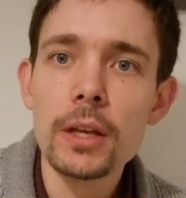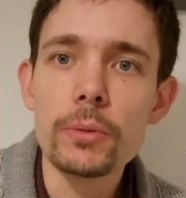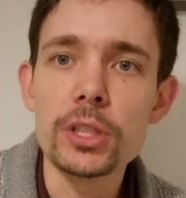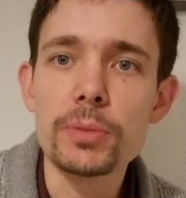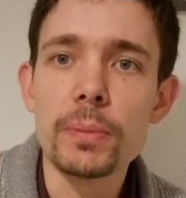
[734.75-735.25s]

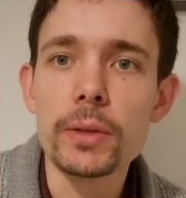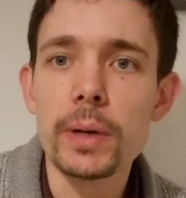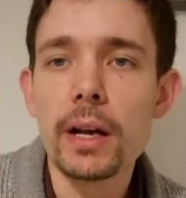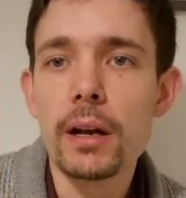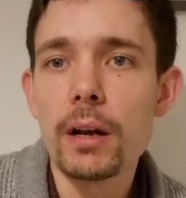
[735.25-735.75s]
which might
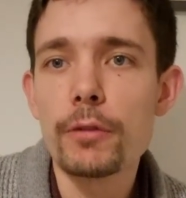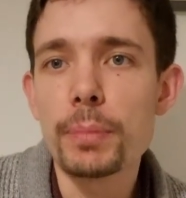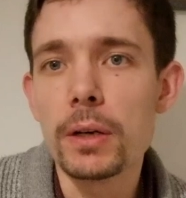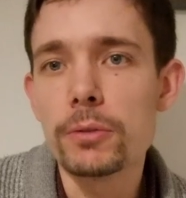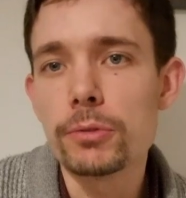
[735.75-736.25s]
wear half
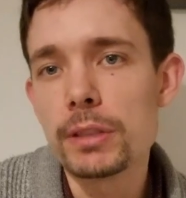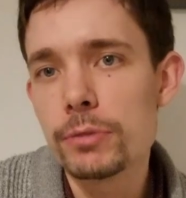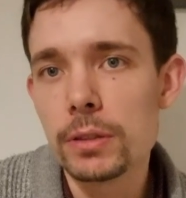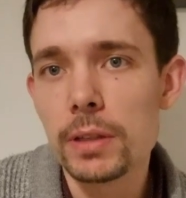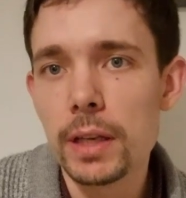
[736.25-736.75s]
bard or
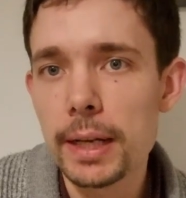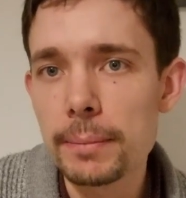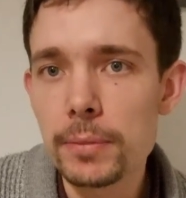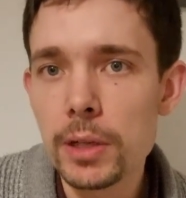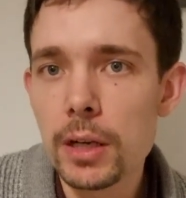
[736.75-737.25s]
even
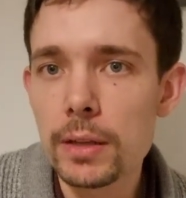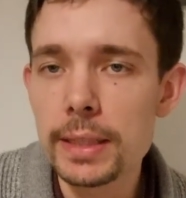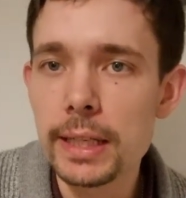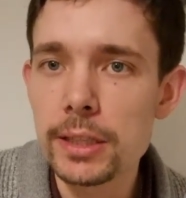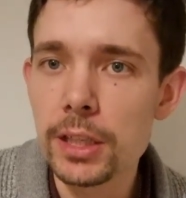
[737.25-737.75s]
um,
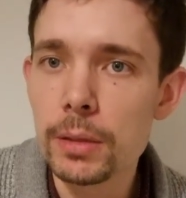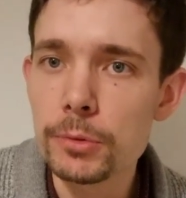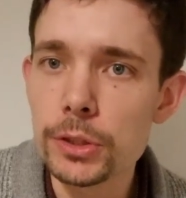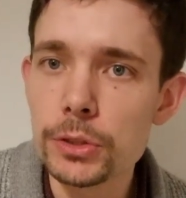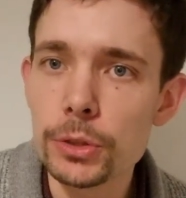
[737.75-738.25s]
hardly any
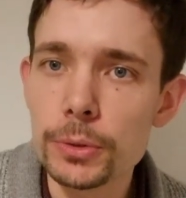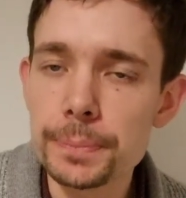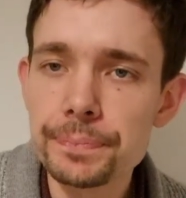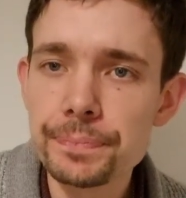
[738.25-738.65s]
armour at all.